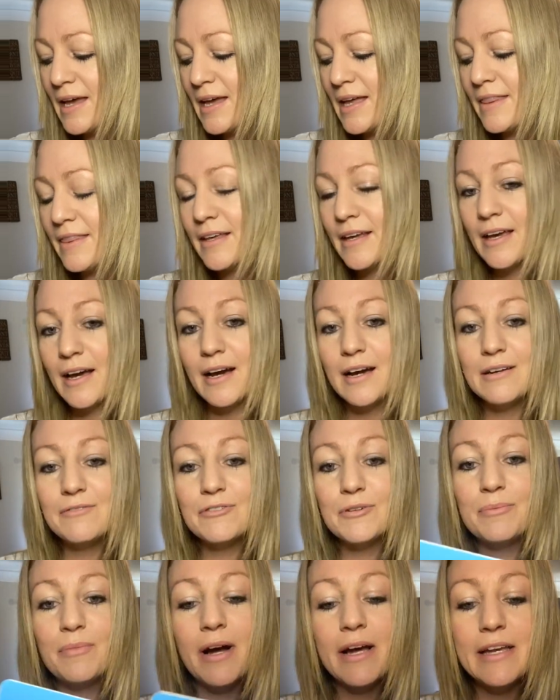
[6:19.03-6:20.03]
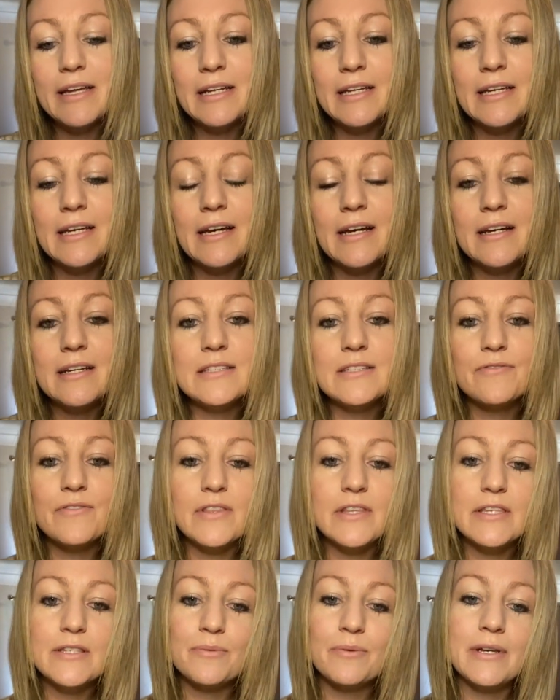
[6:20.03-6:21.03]
The card from my healing cards for
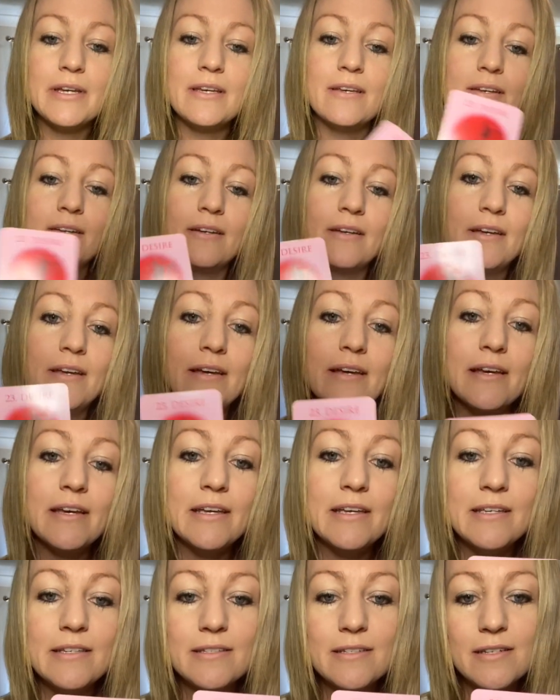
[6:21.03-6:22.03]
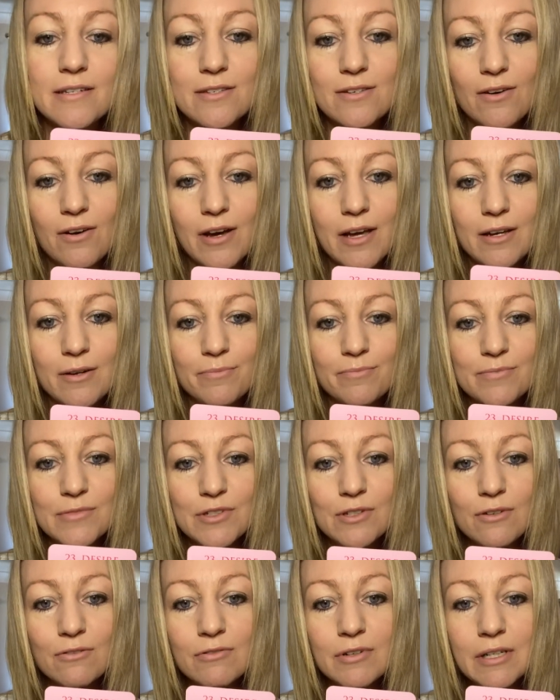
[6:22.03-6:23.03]
this week is desire.
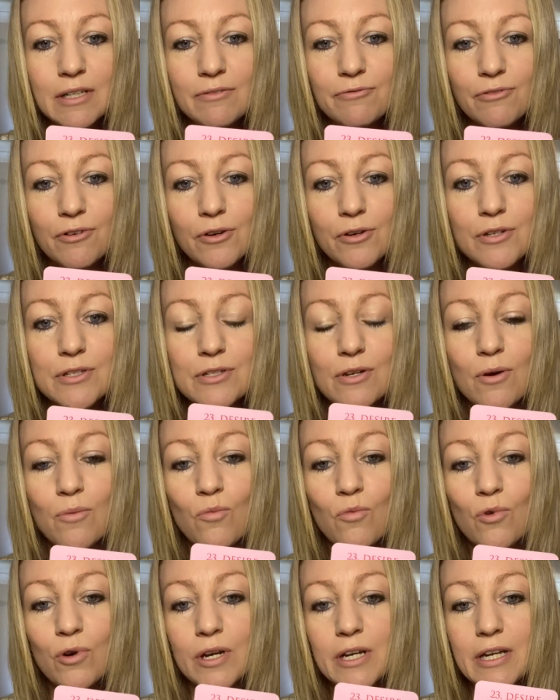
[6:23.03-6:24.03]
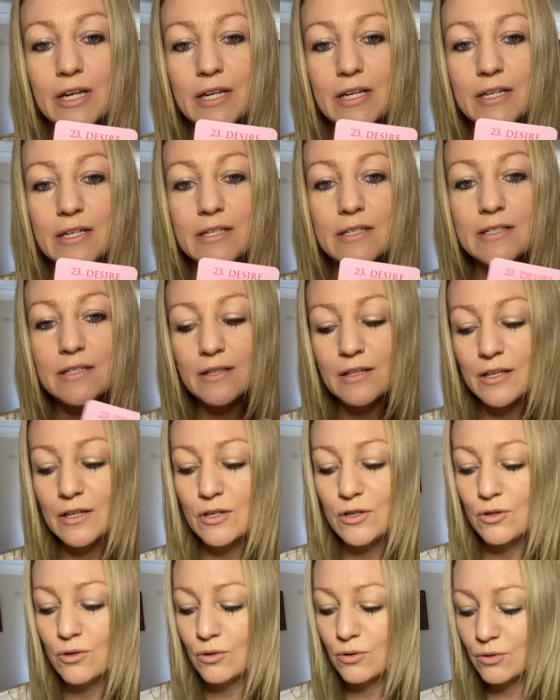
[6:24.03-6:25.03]
So really focus on what it is that
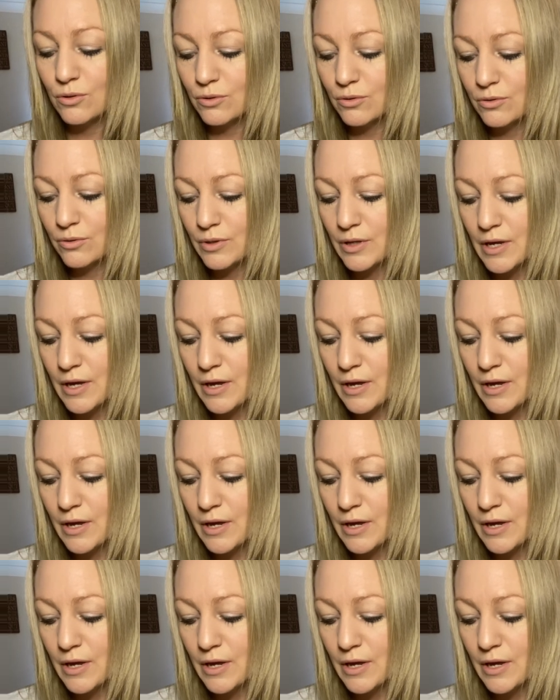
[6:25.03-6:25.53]
you